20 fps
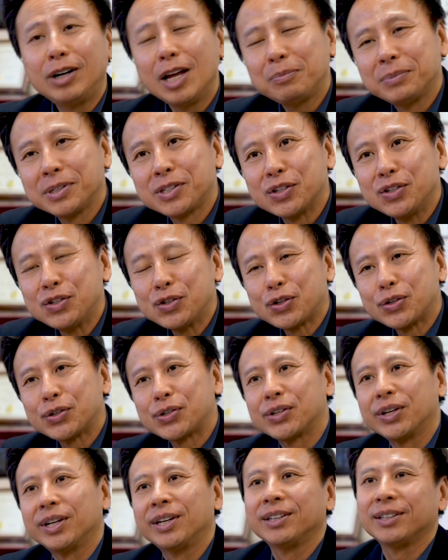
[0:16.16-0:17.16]
lab is
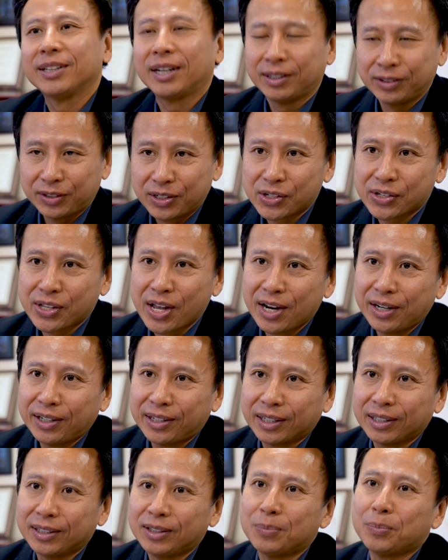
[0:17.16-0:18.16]
interested in
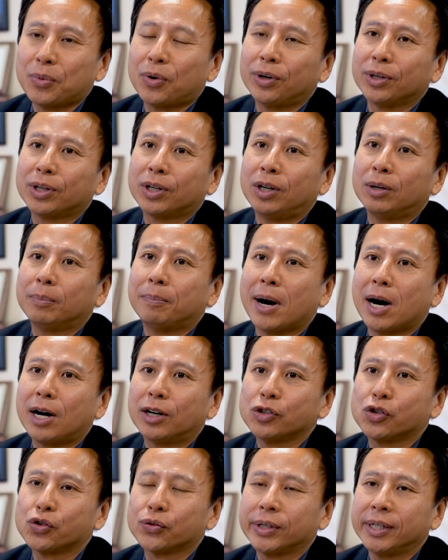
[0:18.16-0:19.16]
understanding the molecular
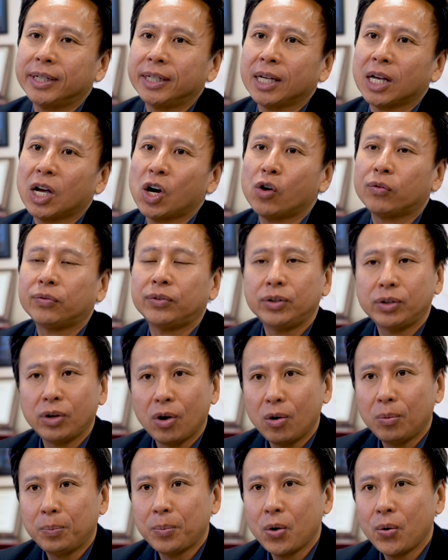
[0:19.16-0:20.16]
biology of
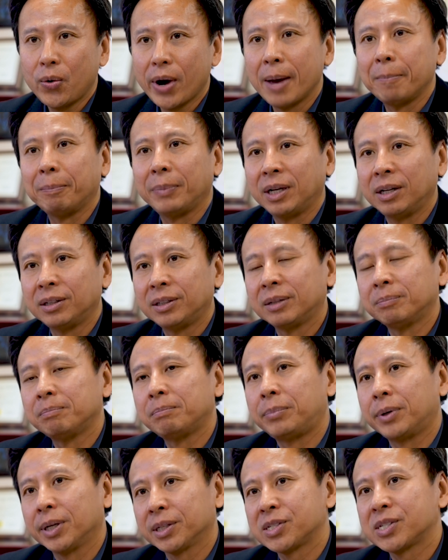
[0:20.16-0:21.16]
normal and malignant
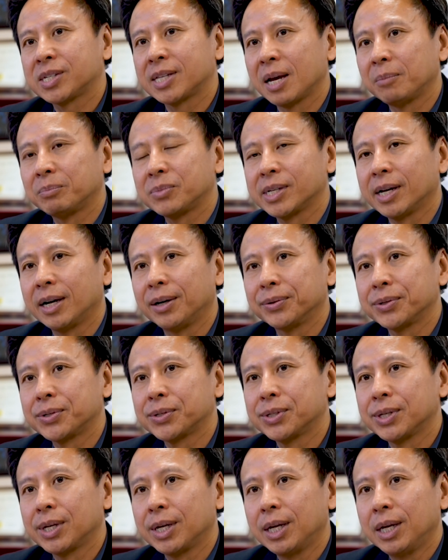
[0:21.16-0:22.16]
blood stem
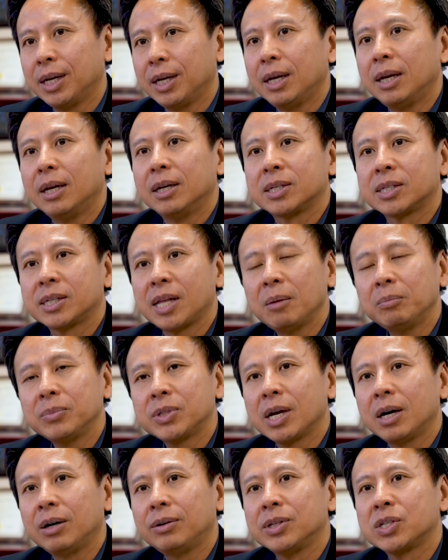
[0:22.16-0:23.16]
cells. Stem
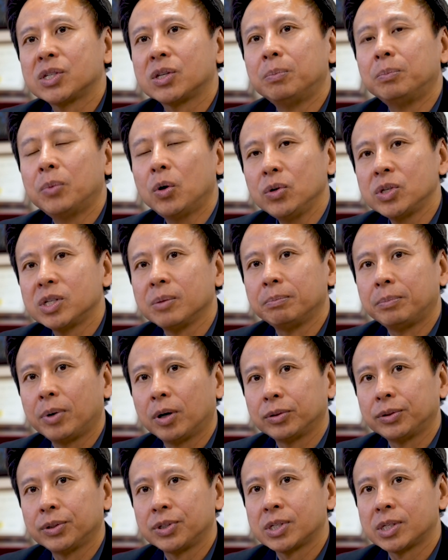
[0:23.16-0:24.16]
cell is the most
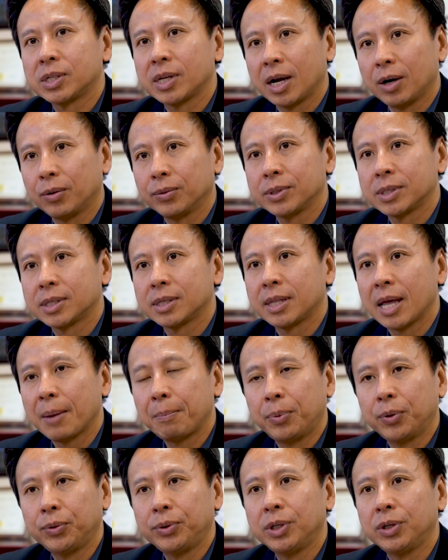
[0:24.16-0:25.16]
important cells that
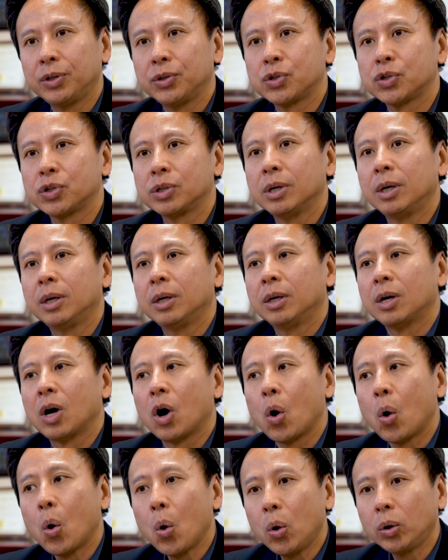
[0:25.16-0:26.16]
produce
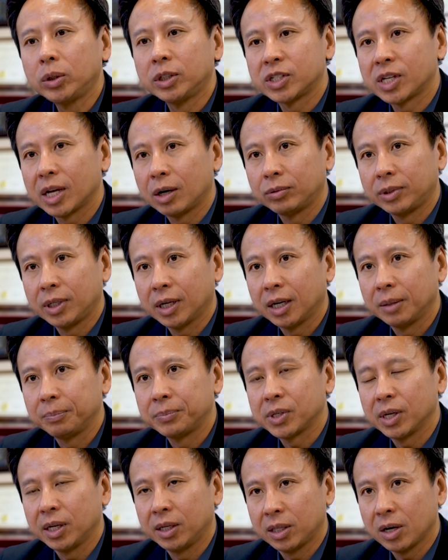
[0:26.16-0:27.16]
all the cell
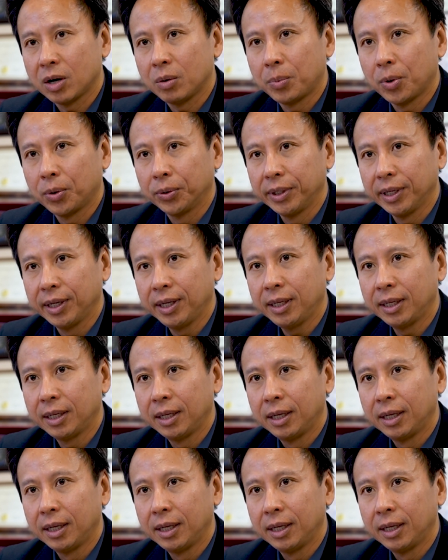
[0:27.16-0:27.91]
types in our body.